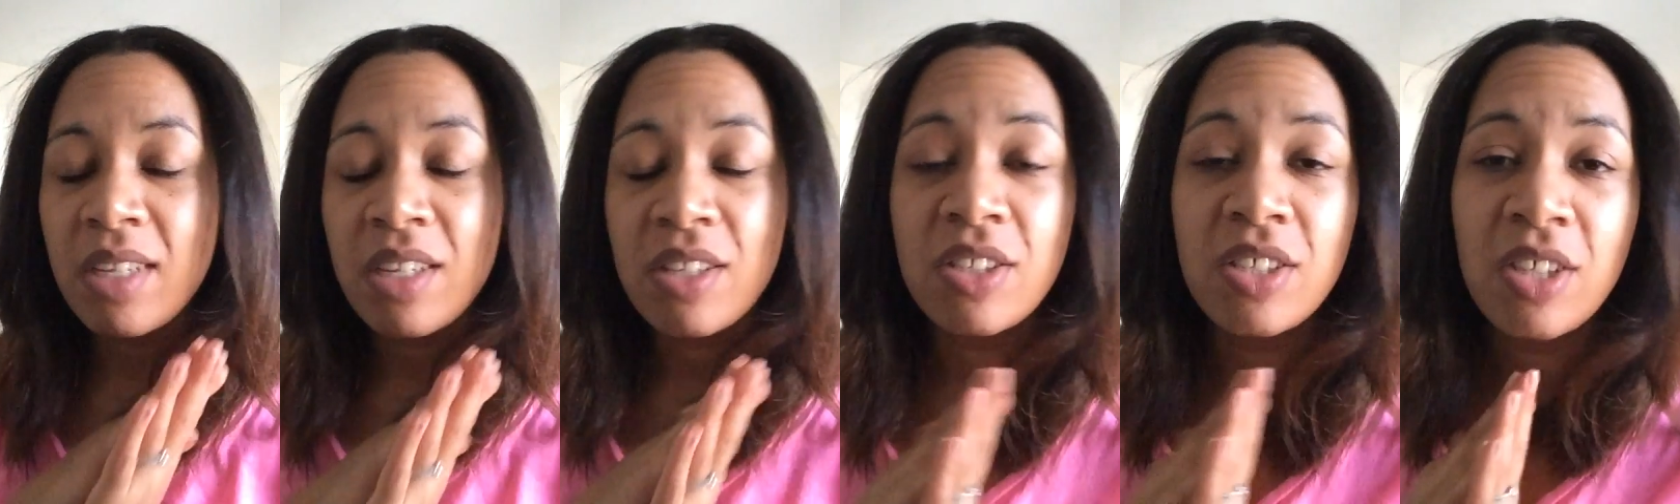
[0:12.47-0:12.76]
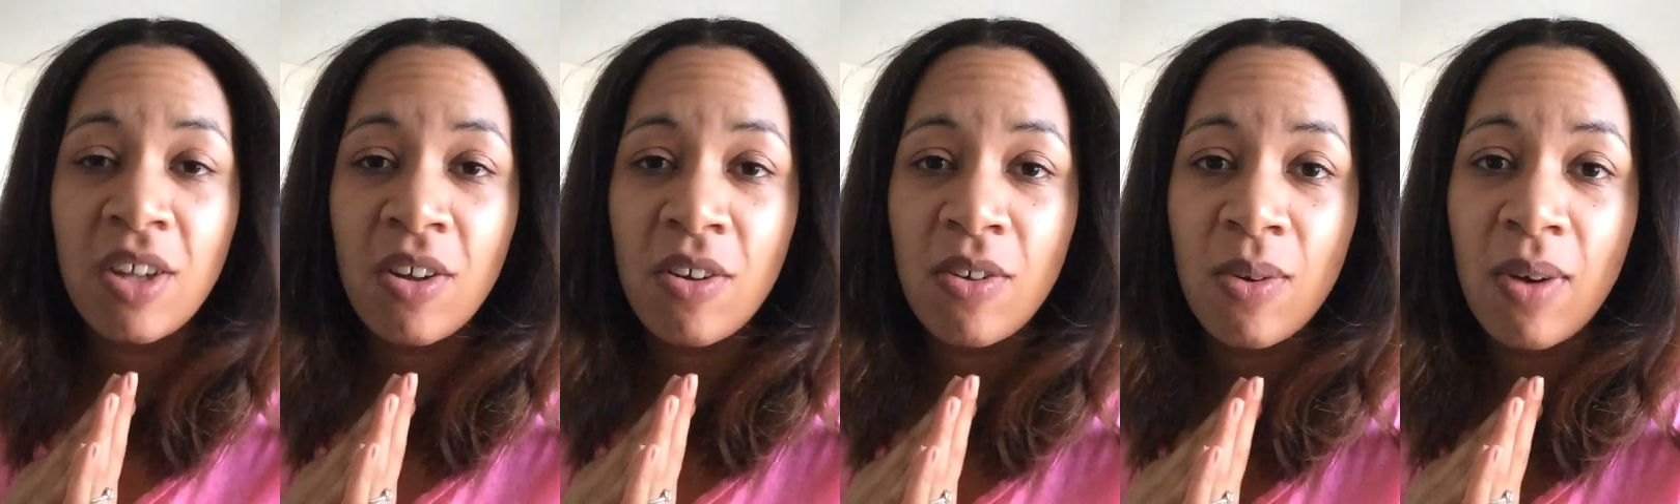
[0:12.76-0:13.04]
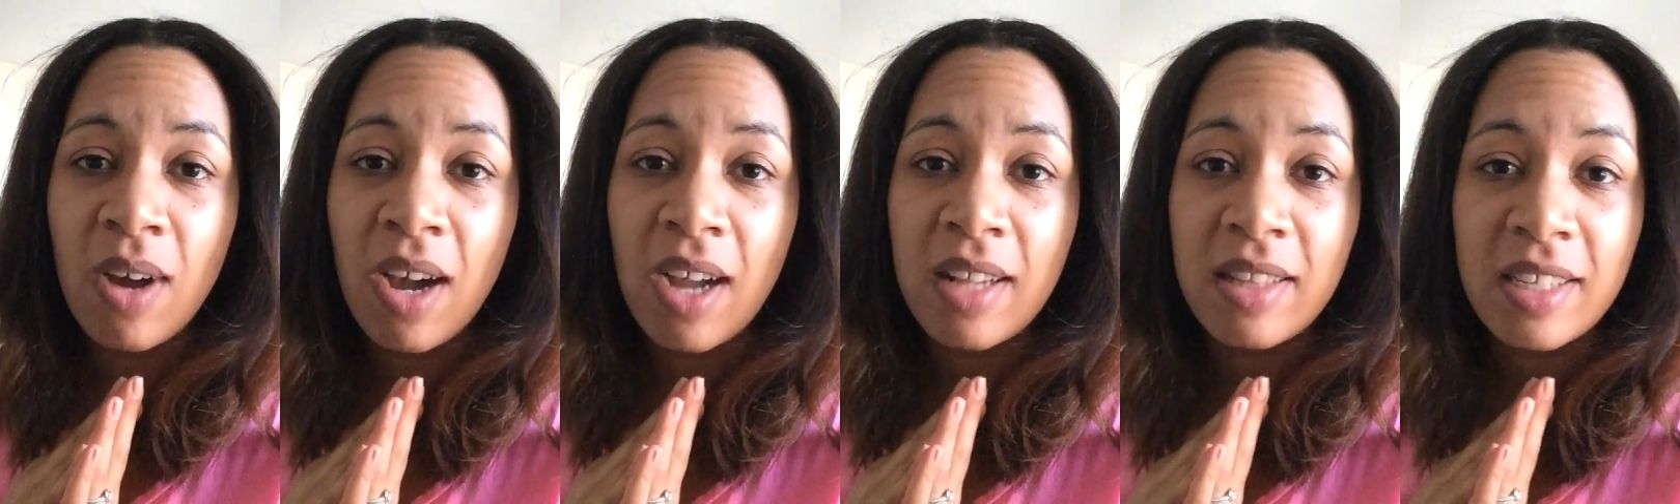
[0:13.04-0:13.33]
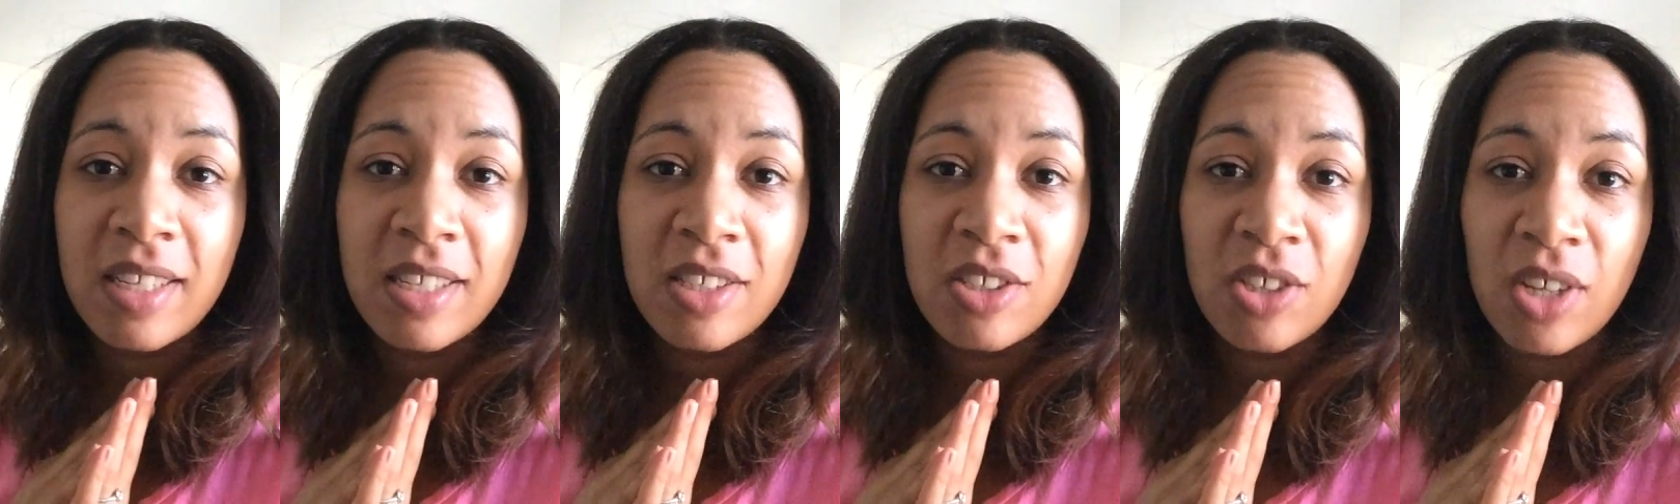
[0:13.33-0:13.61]
So, on
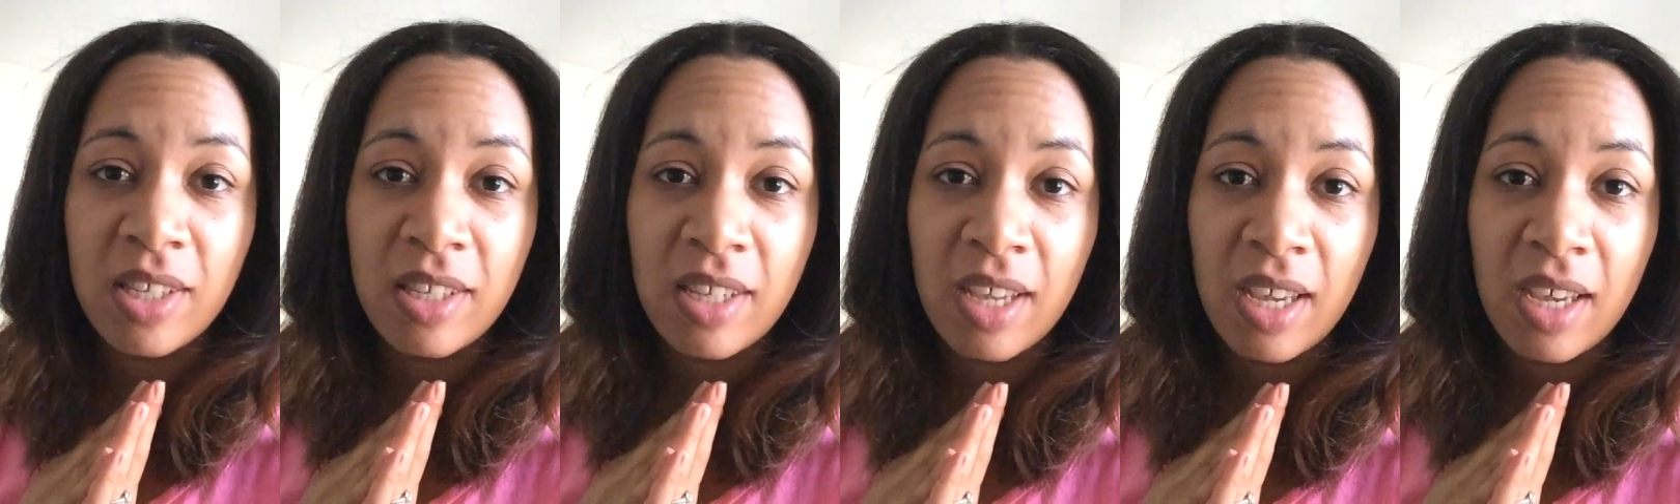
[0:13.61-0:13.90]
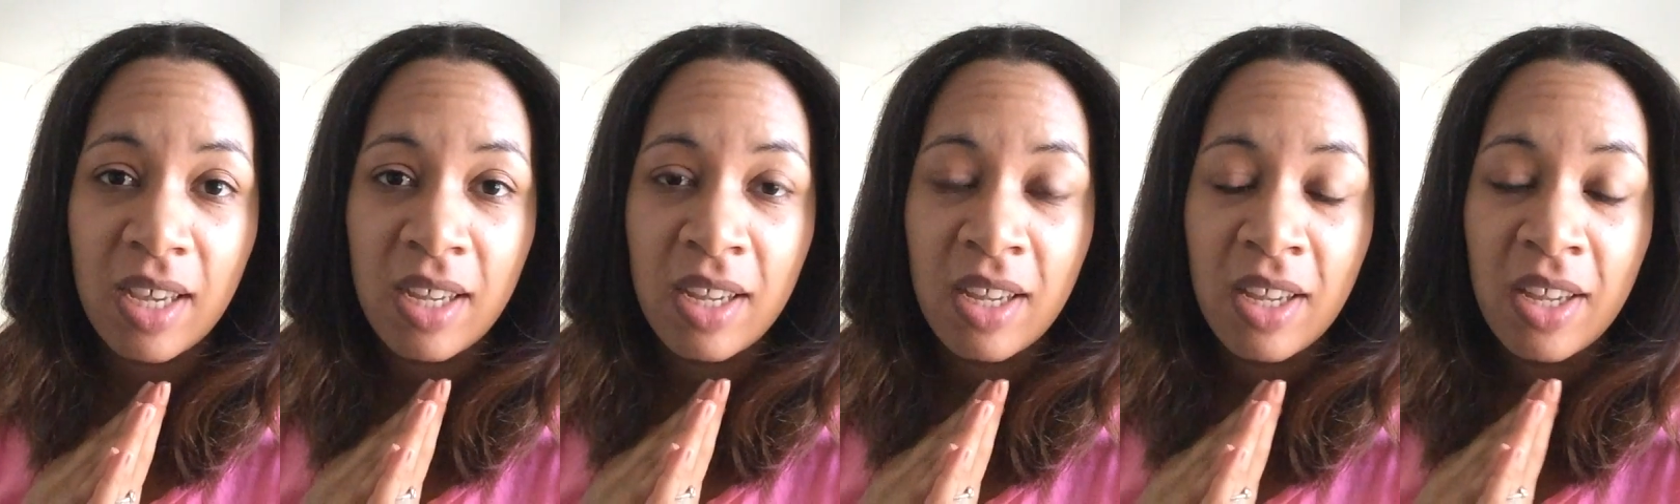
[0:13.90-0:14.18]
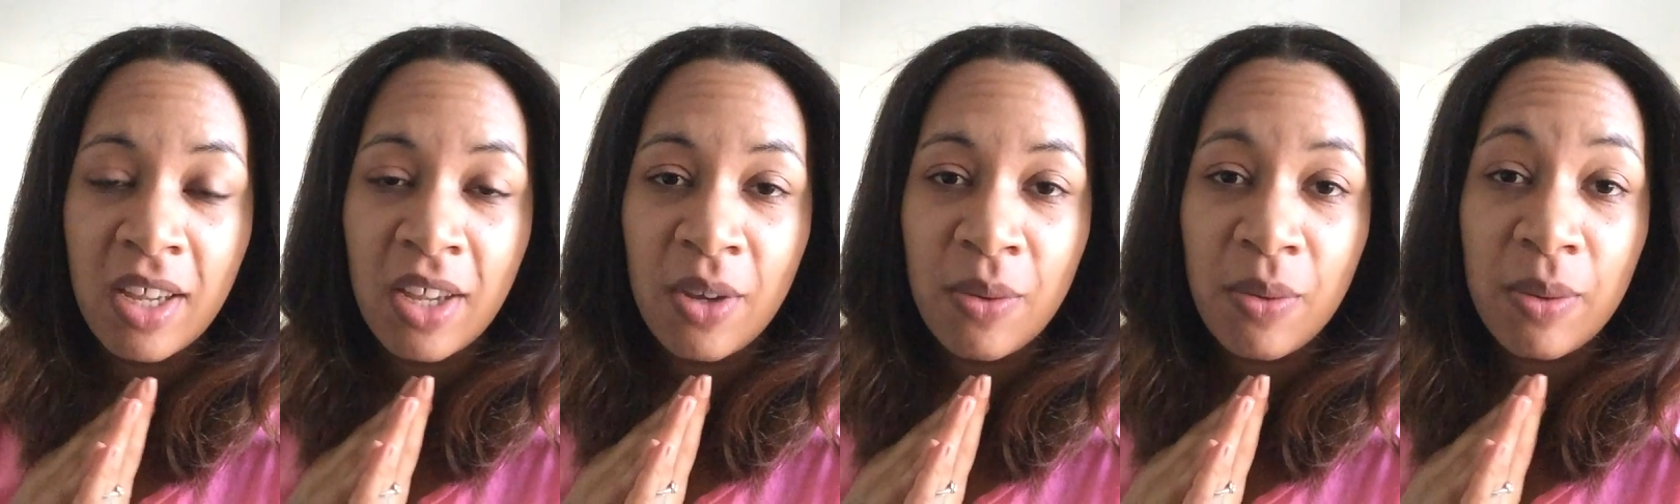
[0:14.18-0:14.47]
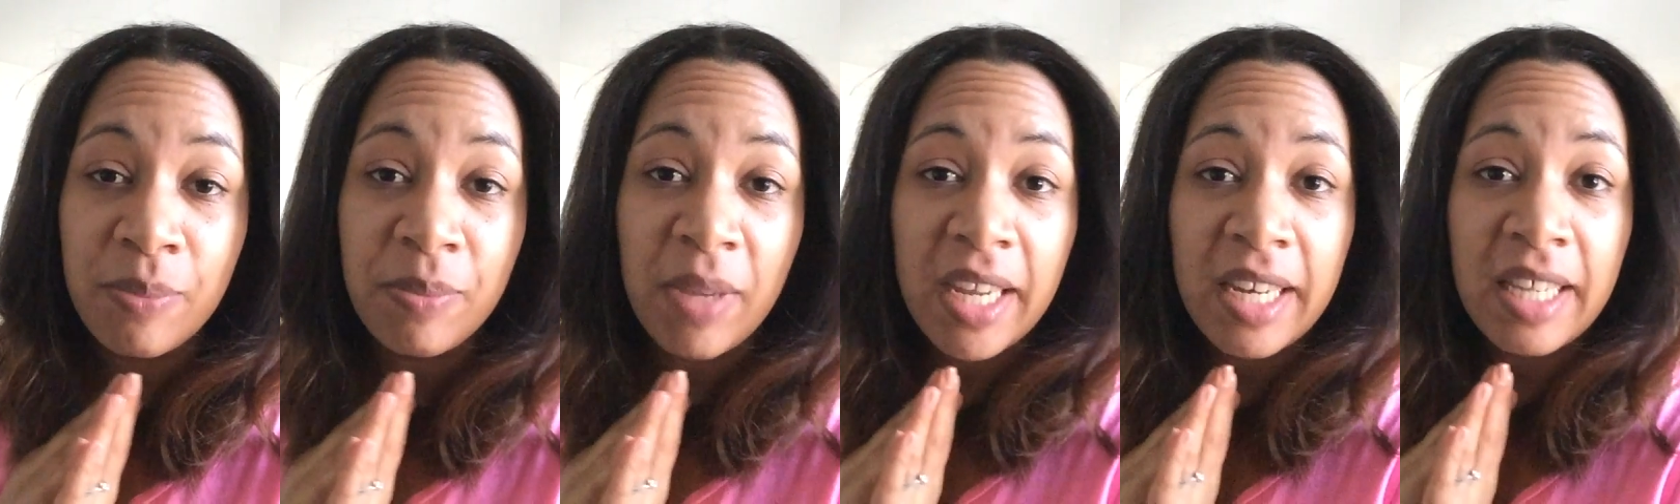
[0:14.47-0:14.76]
the agenda,
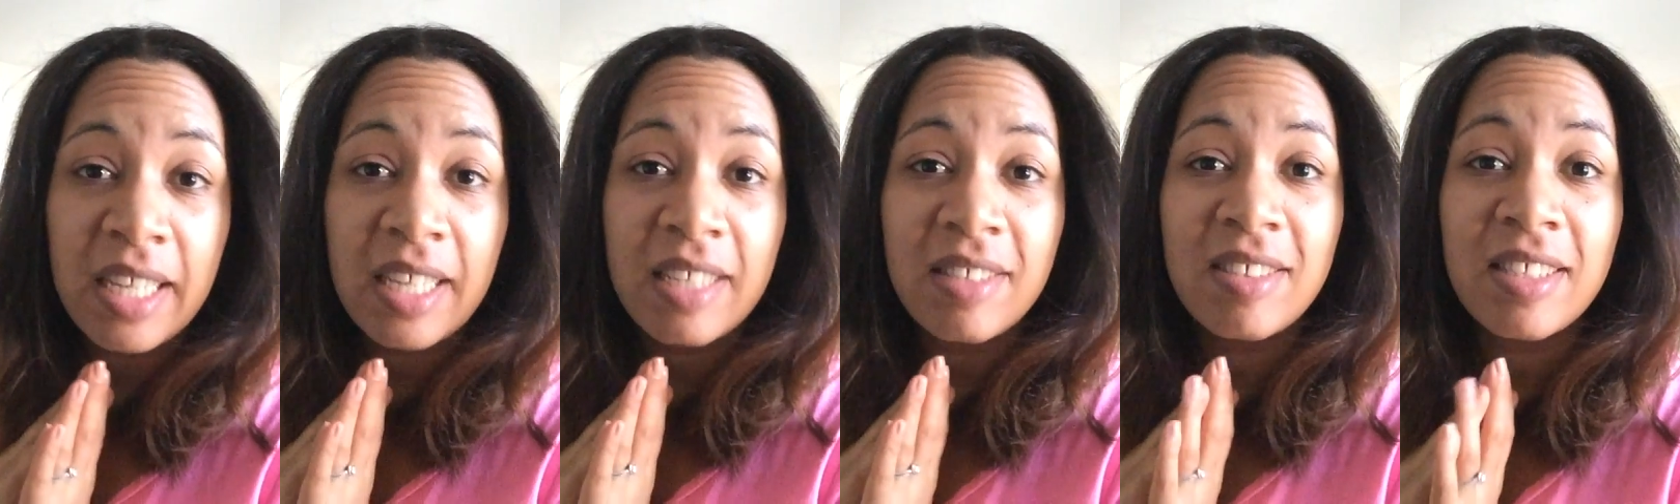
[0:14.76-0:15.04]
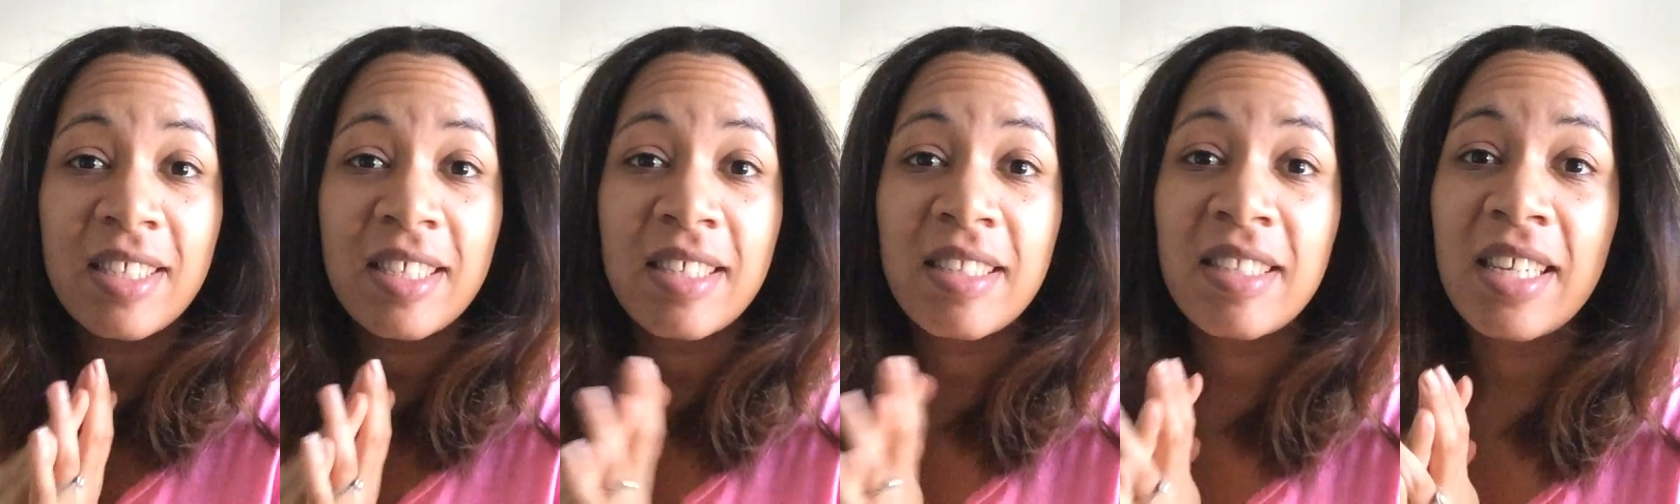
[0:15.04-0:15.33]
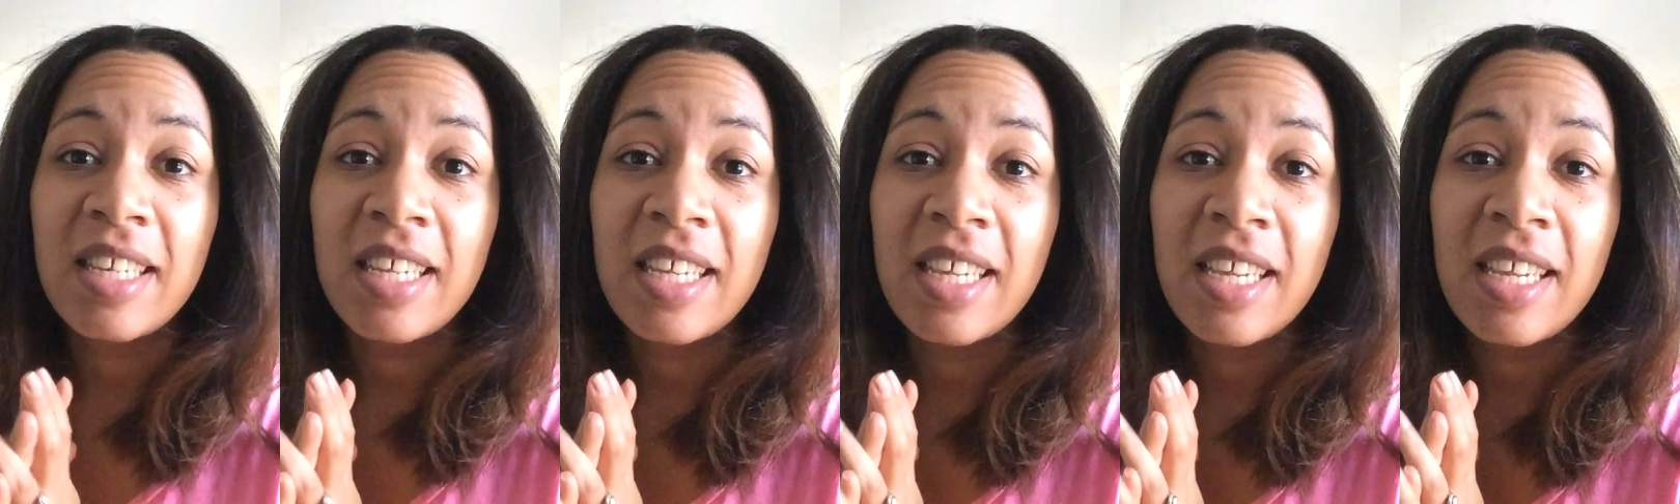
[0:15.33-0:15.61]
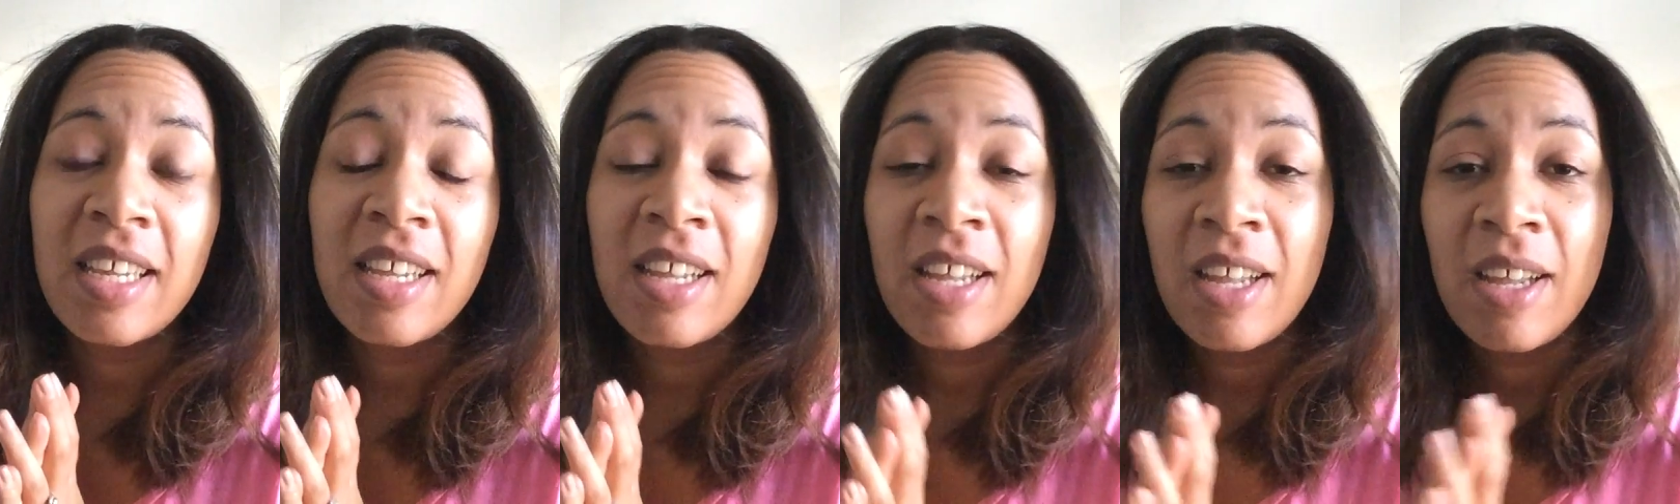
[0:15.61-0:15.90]
I'm heading into the
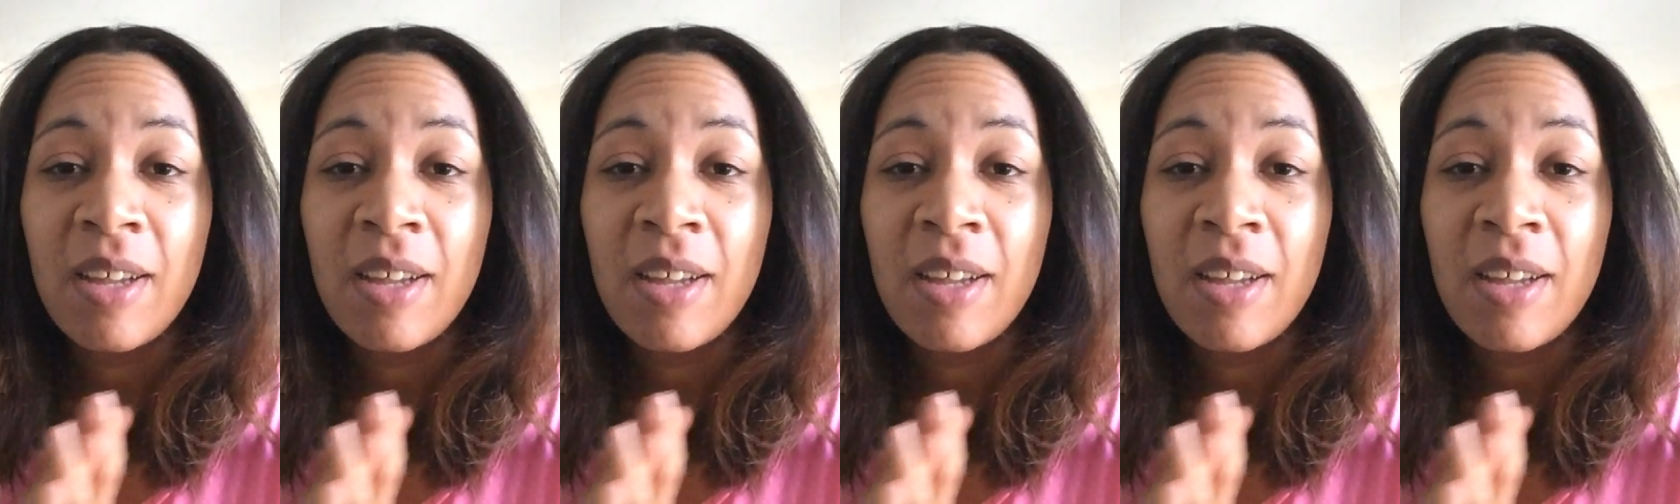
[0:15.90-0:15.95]
city.